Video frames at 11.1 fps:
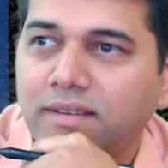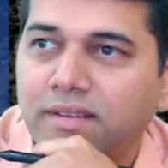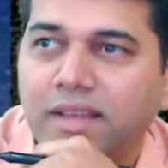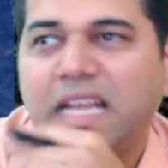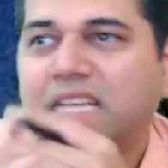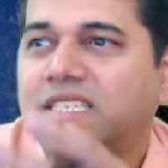
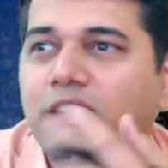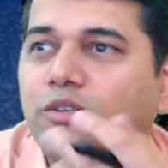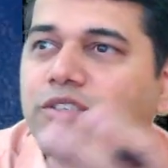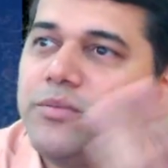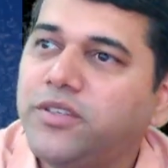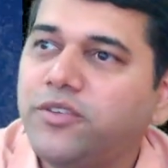Extra
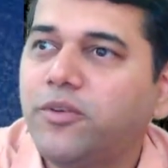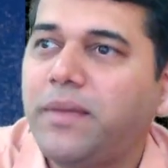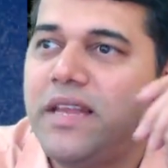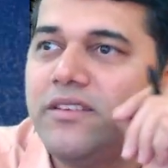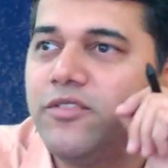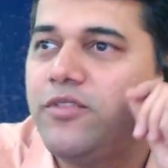question means your
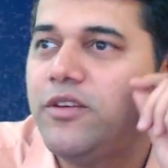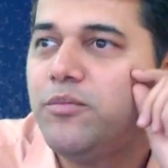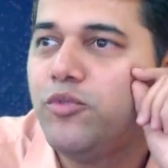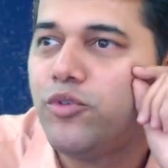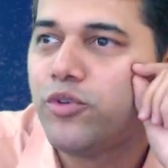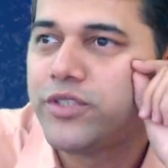balances will
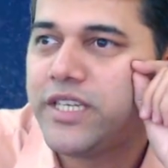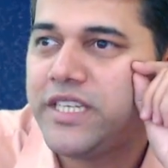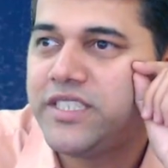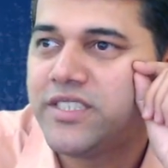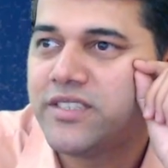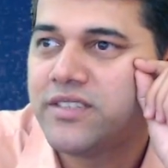move, no, change.